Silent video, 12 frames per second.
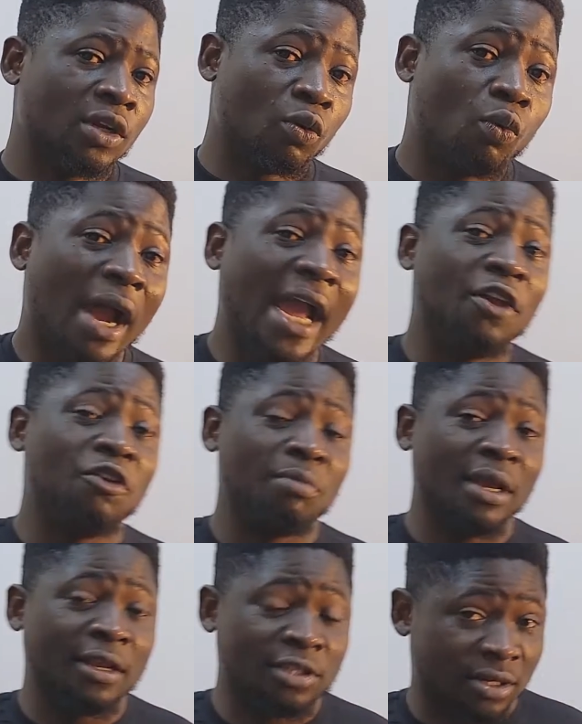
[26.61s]
While you
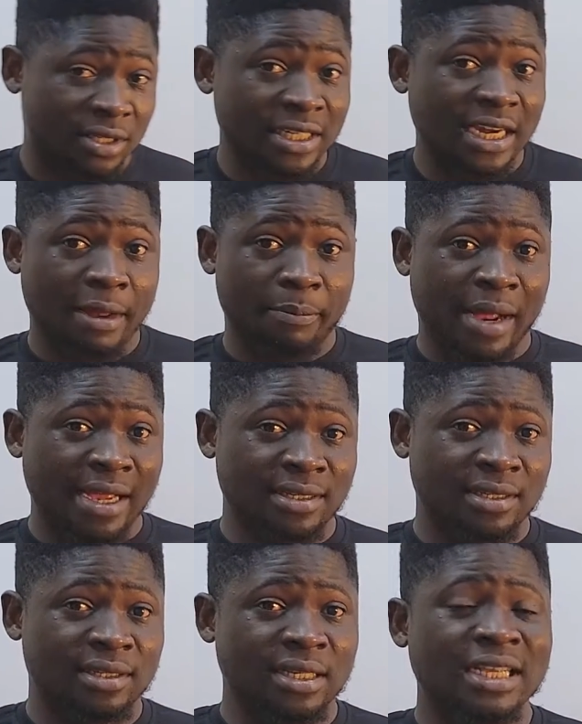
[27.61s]
may succeed and
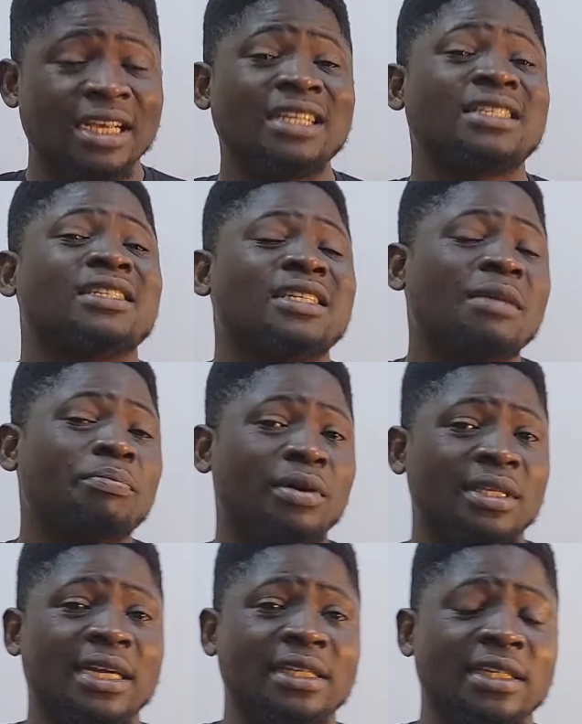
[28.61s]
pass, it is
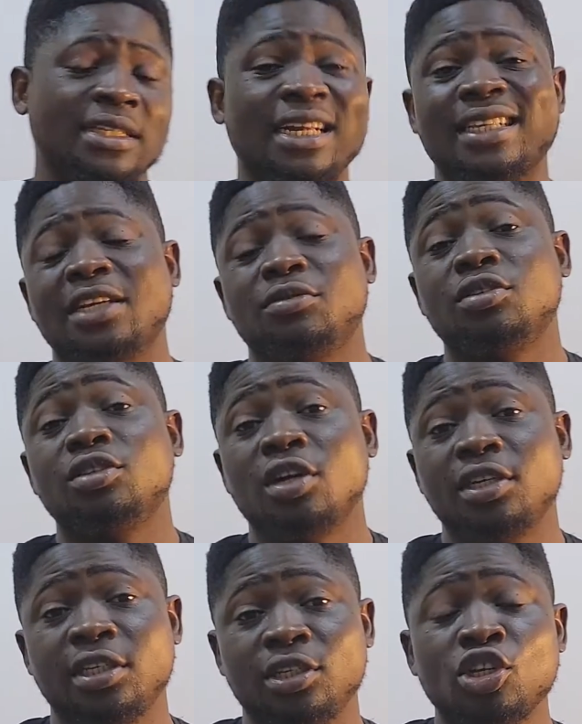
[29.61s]
important that as you
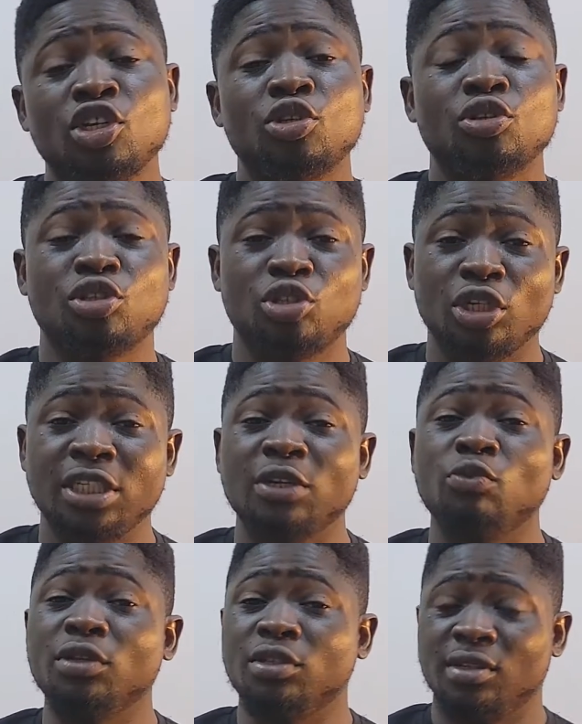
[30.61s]
study
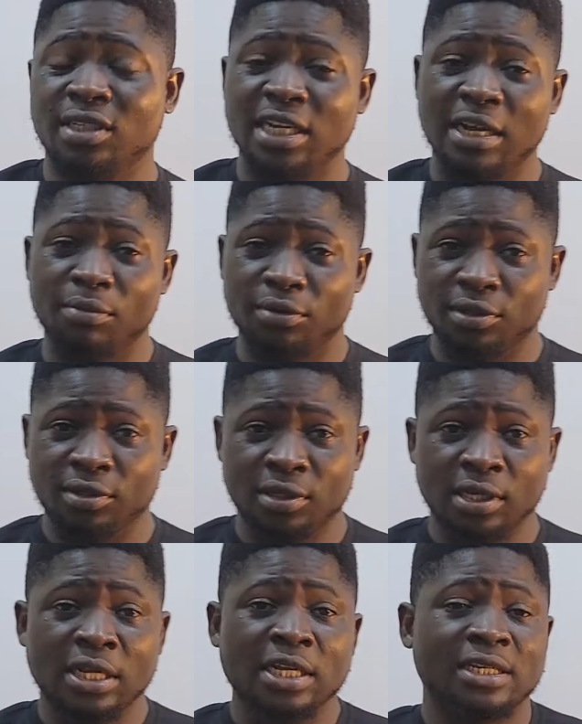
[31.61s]
with your syllabus.
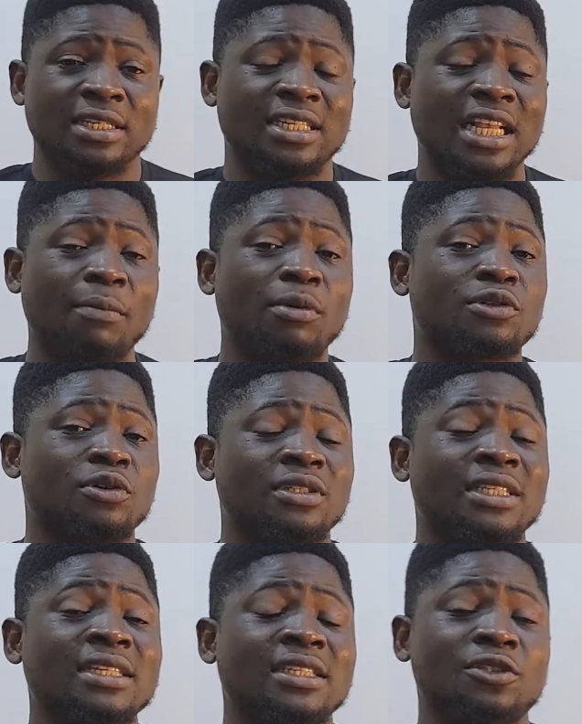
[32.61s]
The syllabus
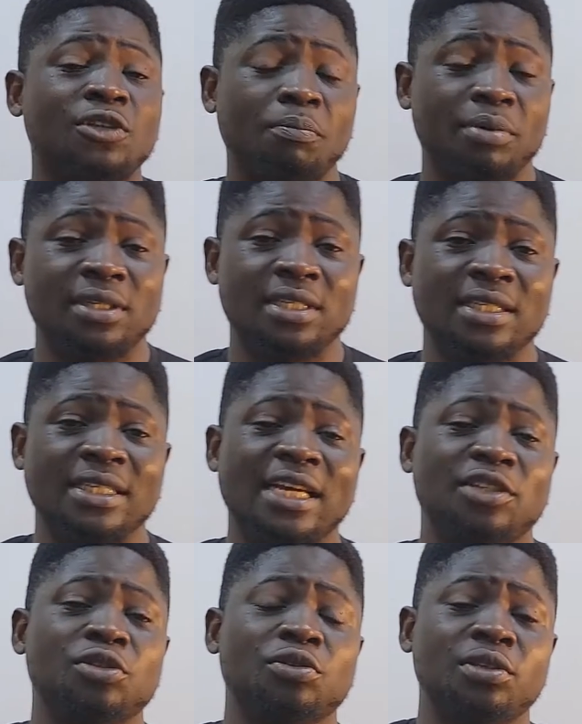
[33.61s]
contains the topics
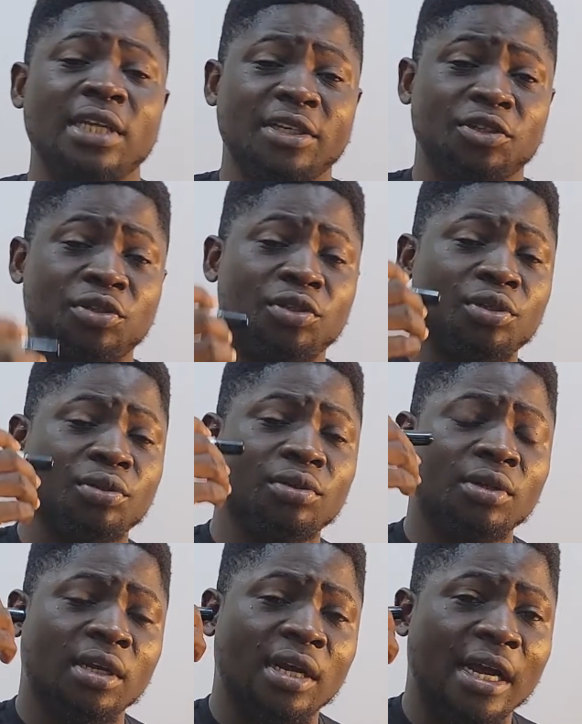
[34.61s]
that you should
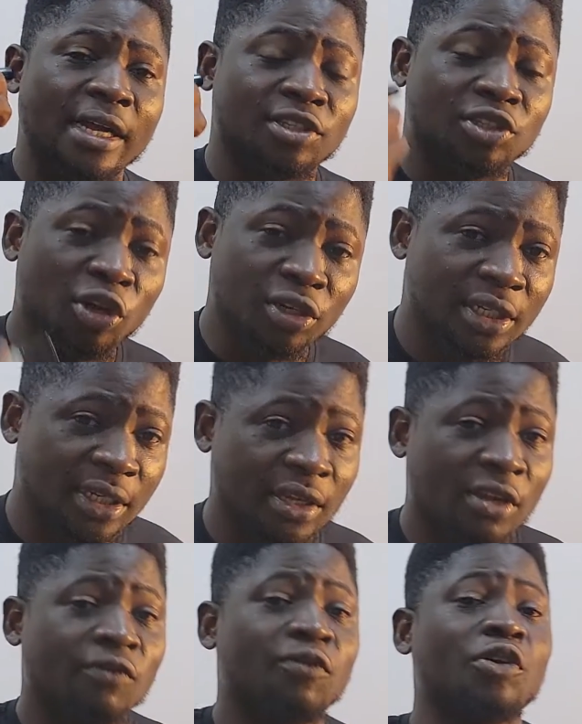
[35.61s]

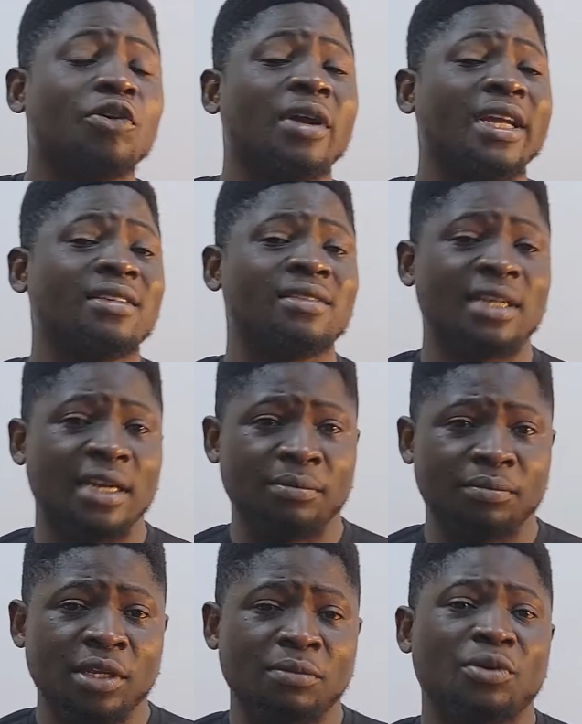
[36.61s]
study for your
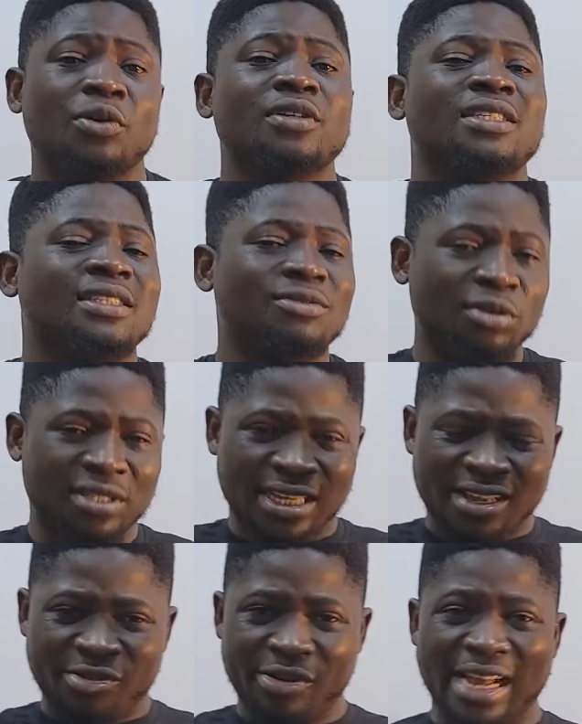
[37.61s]
exam, because those
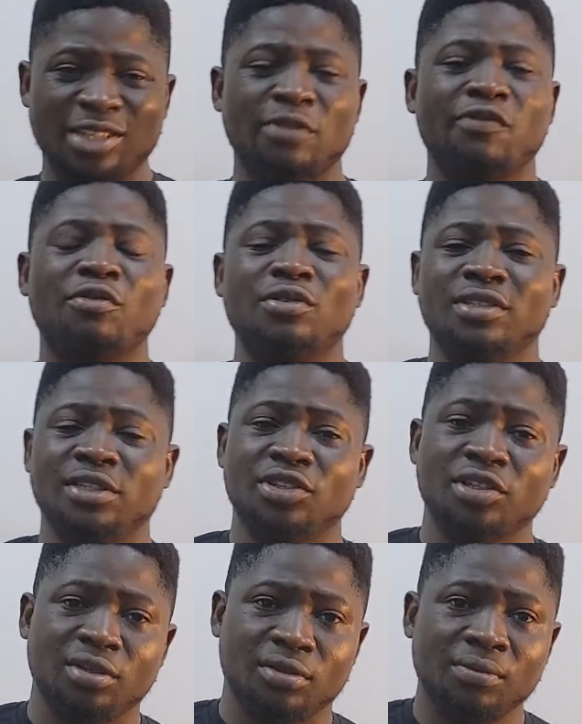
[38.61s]
areas of
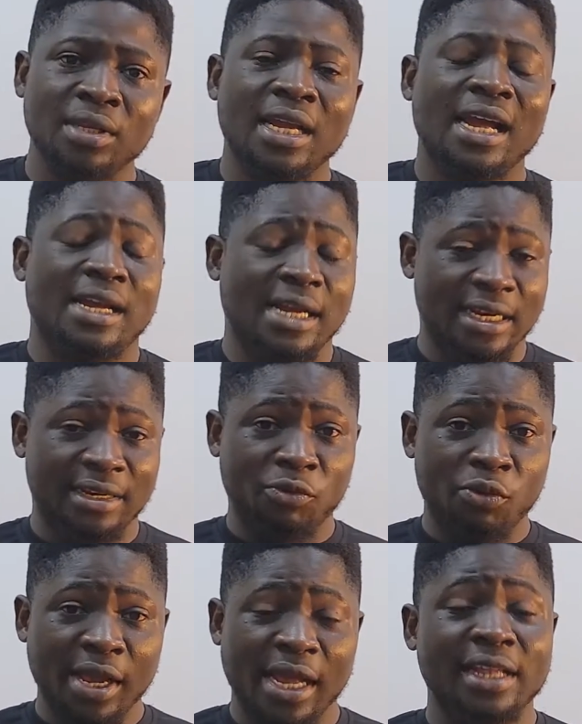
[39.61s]
concentration are
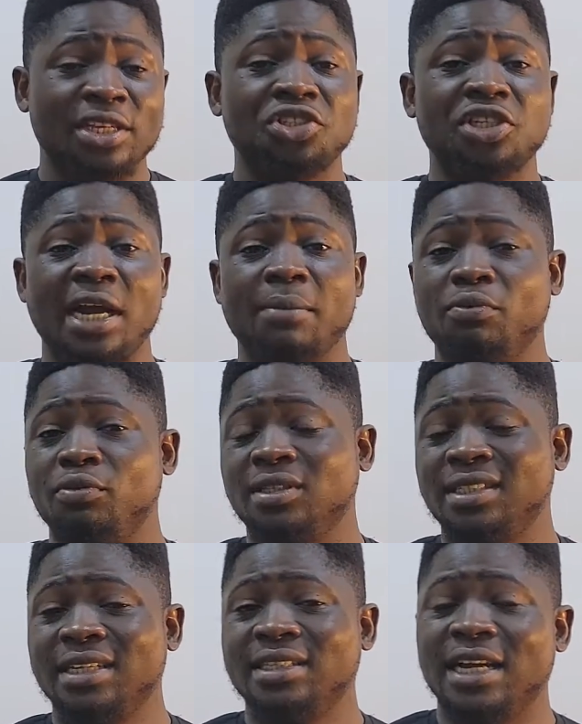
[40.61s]
where JAMB will
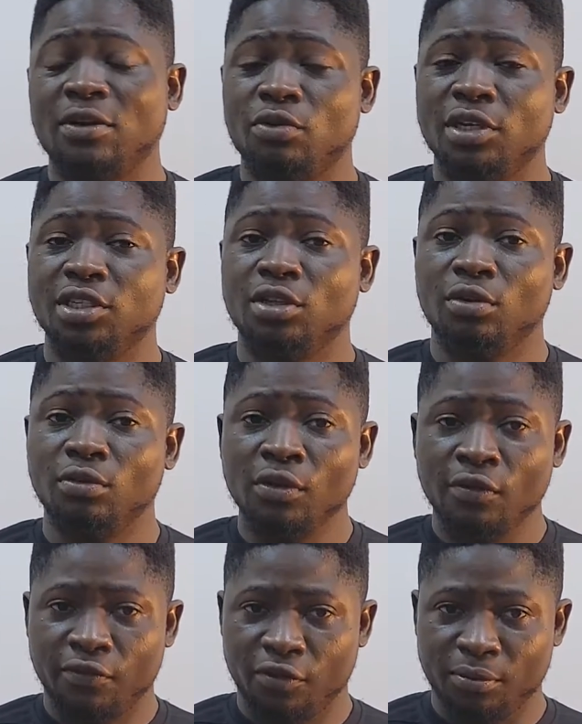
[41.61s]
set that question
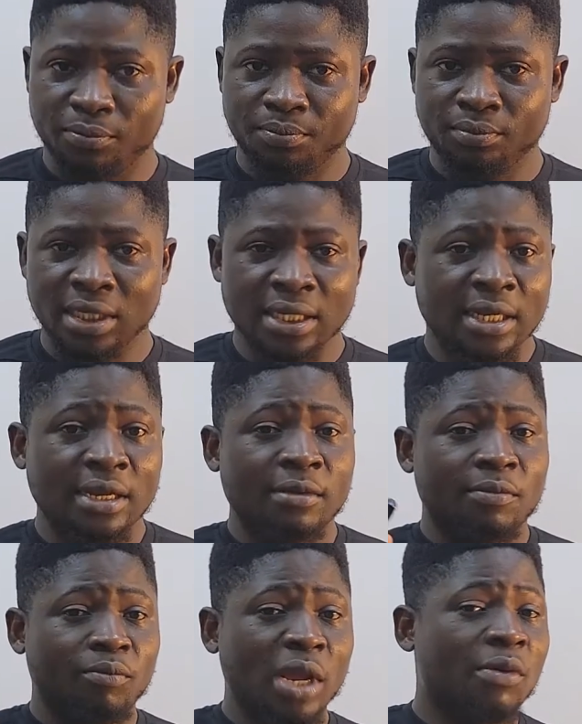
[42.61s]
from.
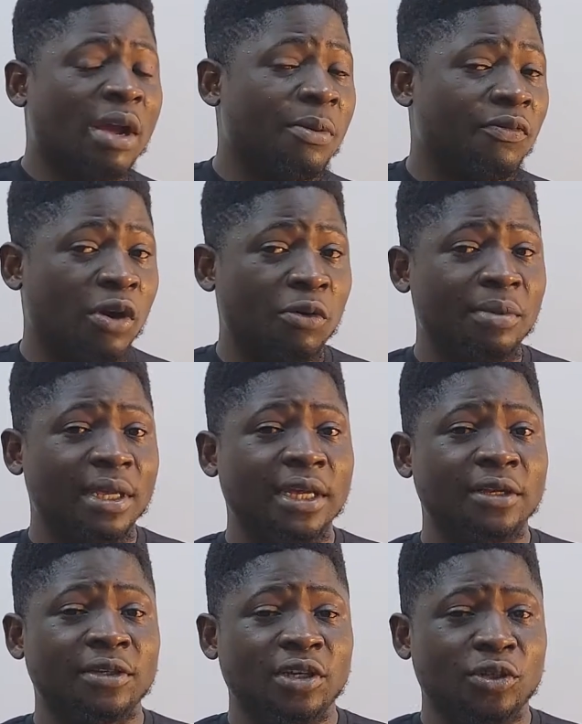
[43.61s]
Meanwhile, before we
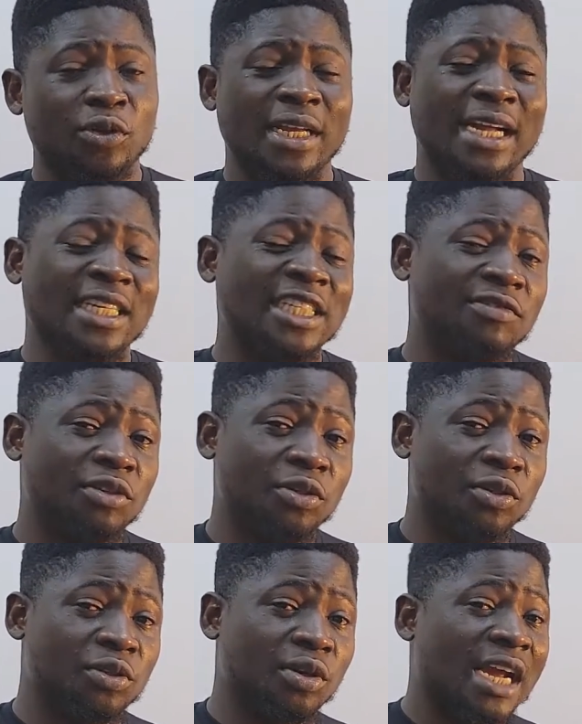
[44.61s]
begin, know that this video
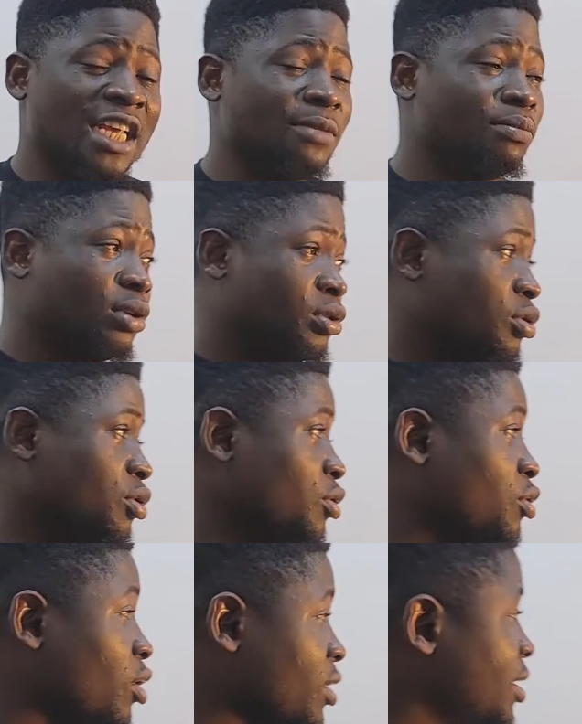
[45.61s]
tutorial is brought to you
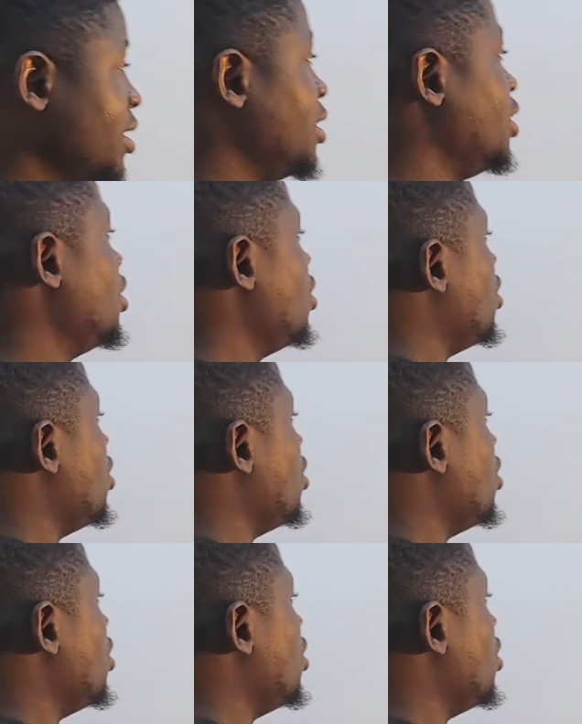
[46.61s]
courtesy